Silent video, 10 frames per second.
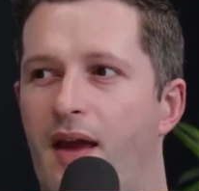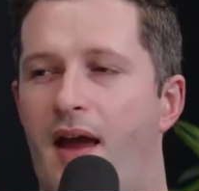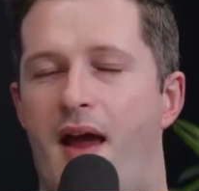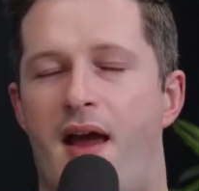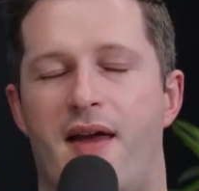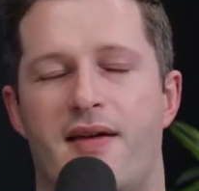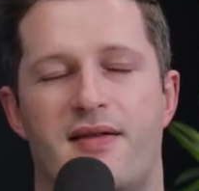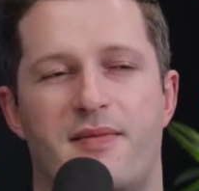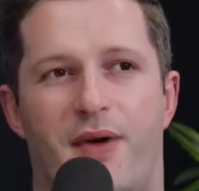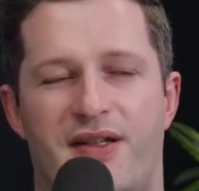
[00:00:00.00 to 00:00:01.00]

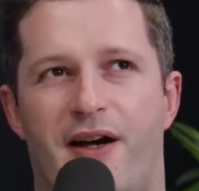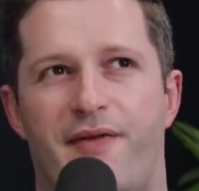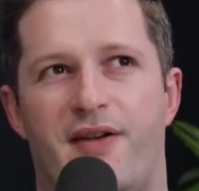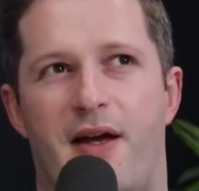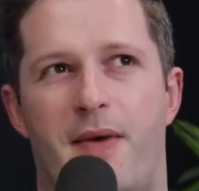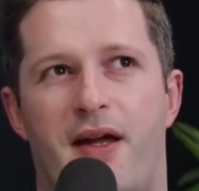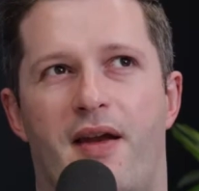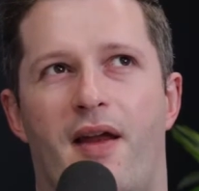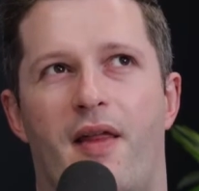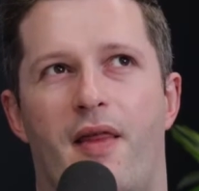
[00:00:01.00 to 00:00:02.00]
And by toughened, I
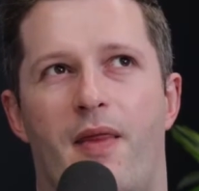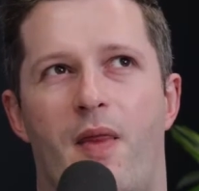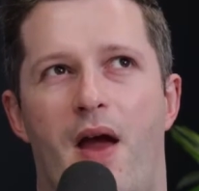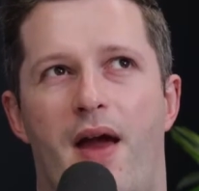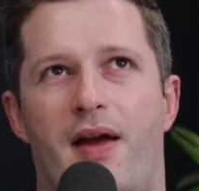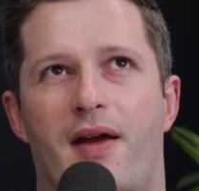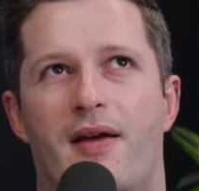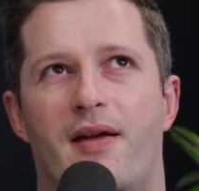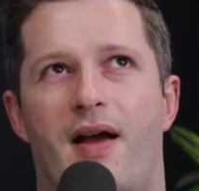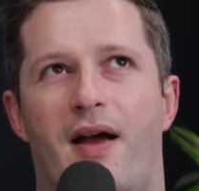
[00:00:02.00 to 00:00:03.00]
mean they